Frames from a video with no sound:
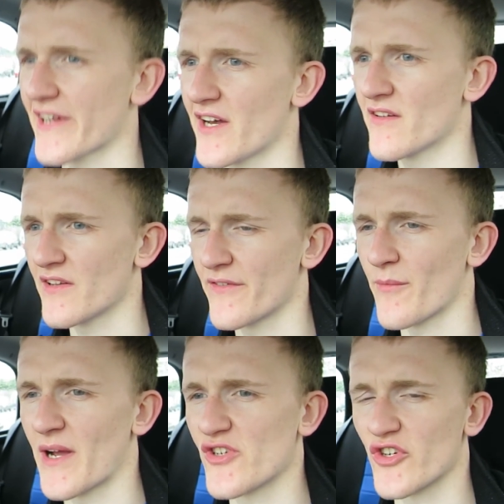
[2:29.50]
the car. And if
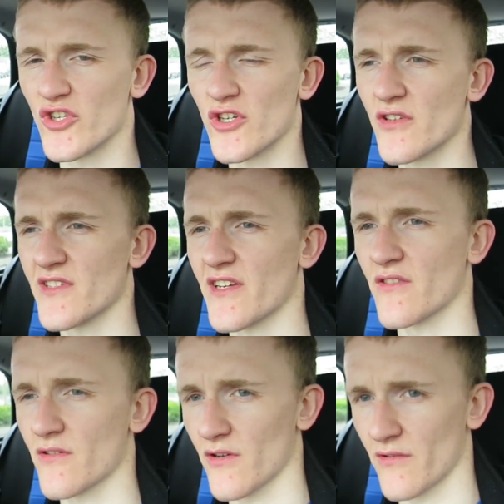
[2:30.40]
it might actually go,
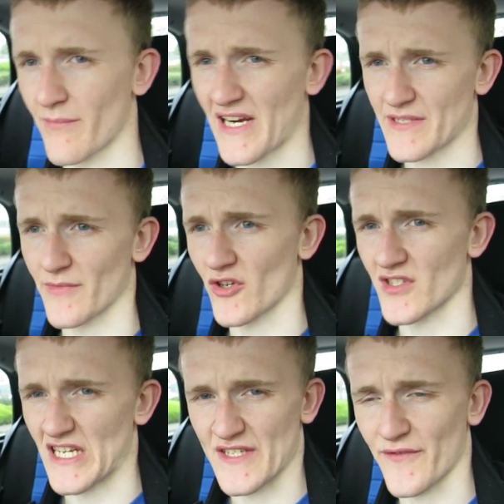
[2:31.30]
instead of going maximum, it
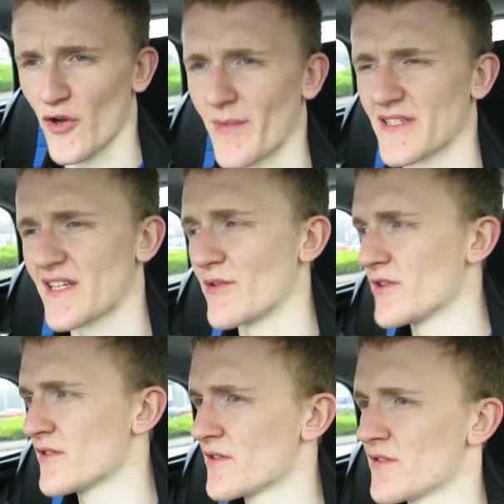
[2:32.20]
goes like 40 miles an hour.